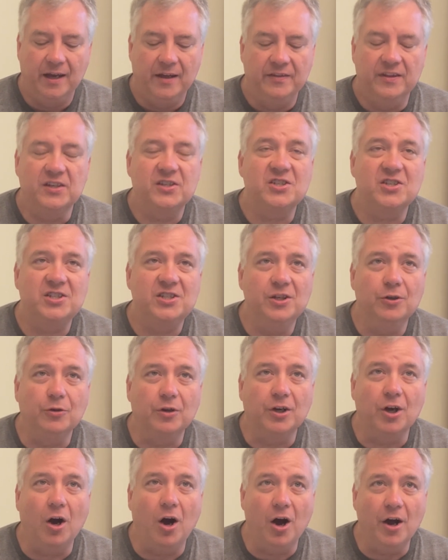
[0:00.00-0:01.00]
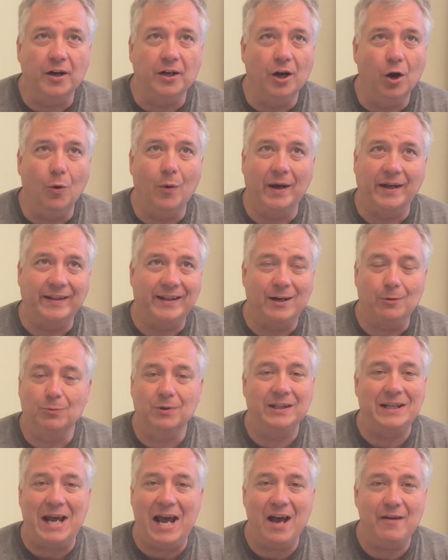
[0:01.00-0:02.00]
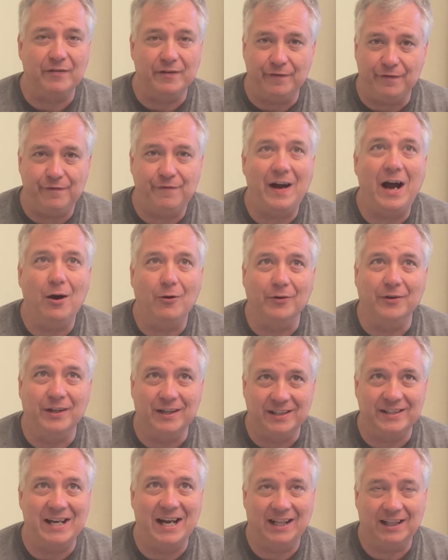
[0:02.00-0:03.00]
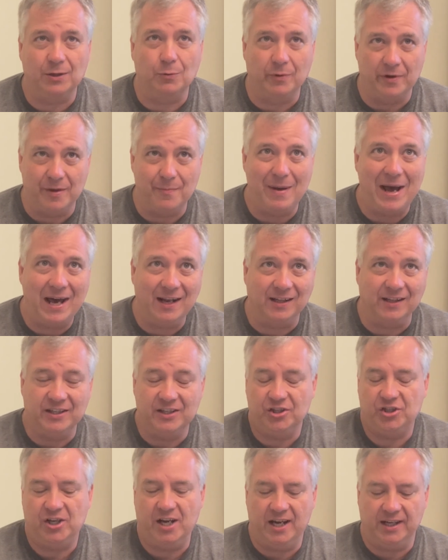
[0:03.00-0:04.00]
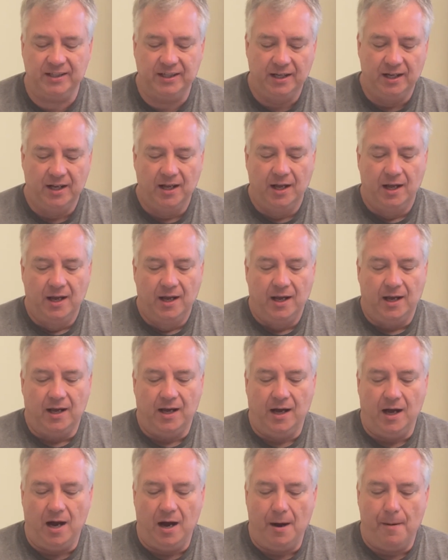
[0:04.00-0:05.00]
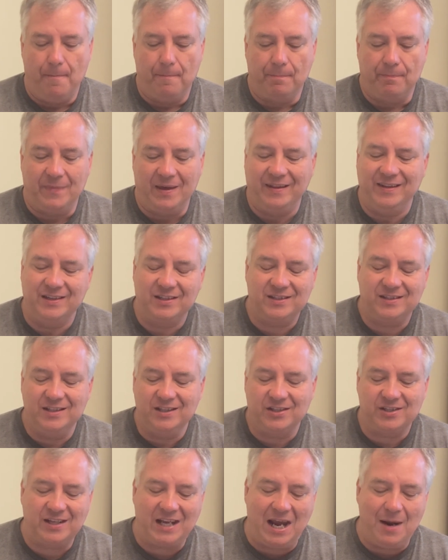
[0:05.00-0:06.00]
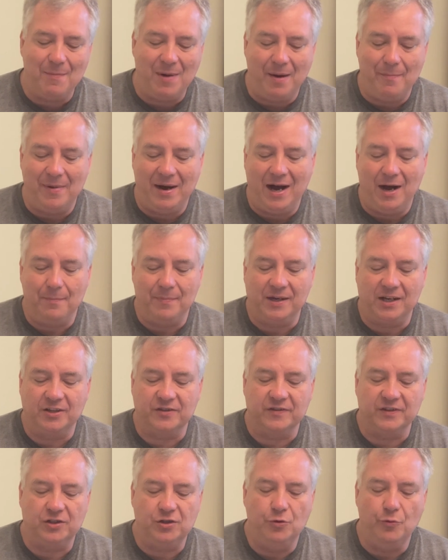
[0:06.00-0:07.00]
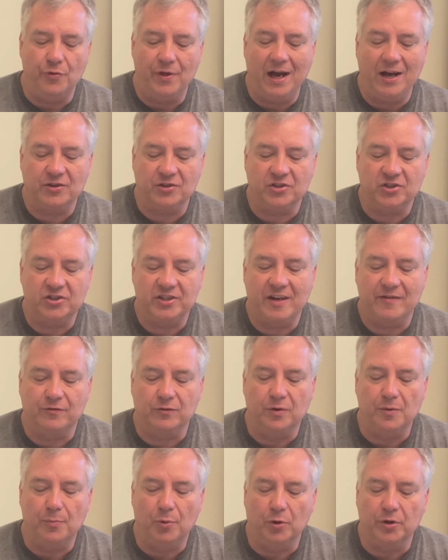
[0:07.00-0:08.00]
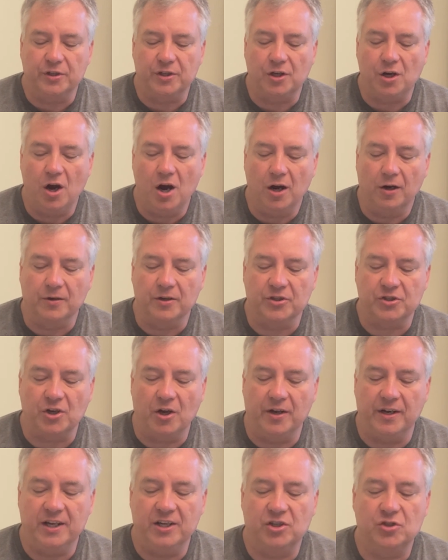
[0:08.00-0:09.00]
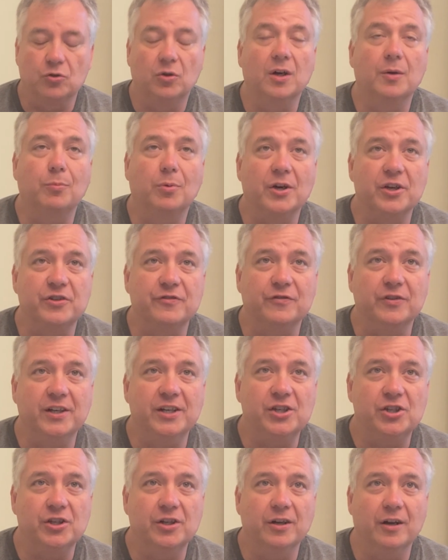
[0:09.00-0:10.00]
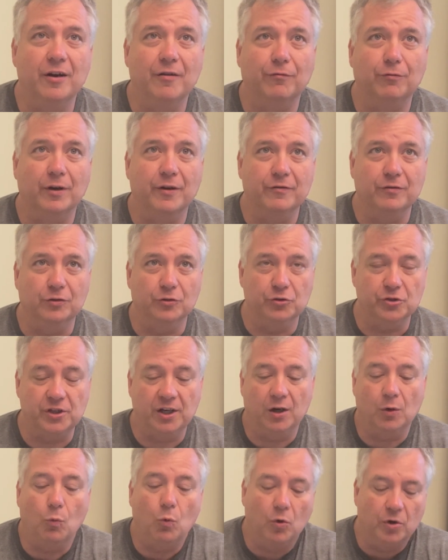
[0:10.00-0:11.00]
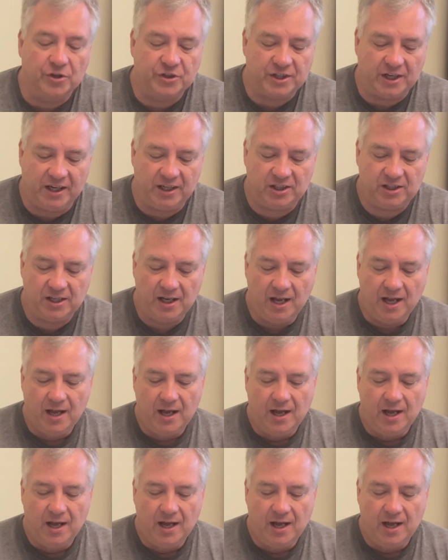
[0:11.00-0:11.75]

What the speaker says: This is still ongoing. They really haven't found exactly where the battle is yet. And this came about because of a 2007 report to Congress on historic preservation of Revolutionary War sites.